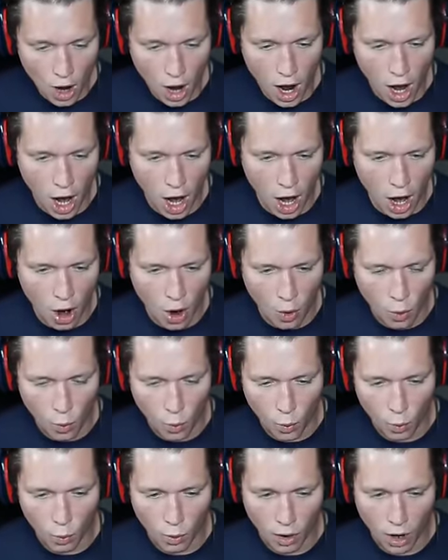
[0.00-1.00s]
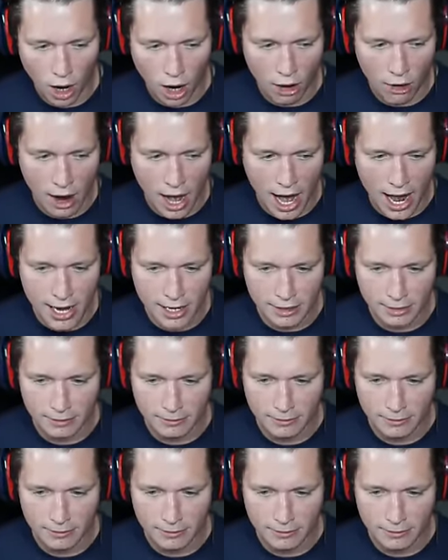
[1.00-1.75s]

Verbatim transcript: Oh, all right.